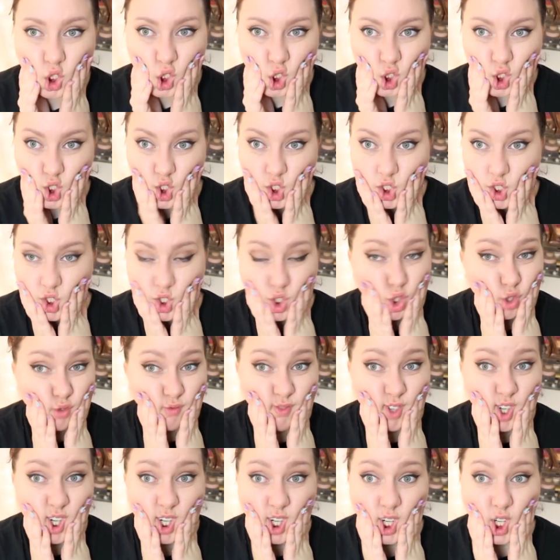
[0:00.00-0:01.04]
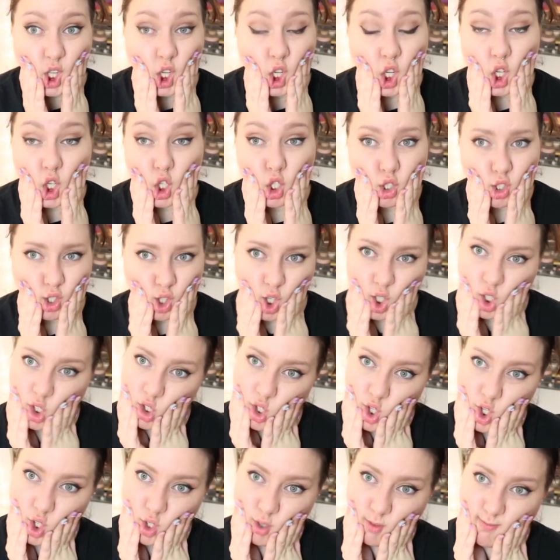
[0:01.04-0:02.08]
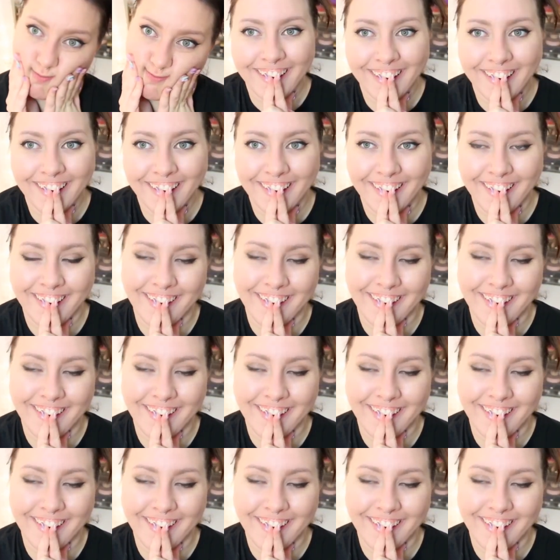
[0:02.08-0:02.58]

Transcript: Because this is very unsexy.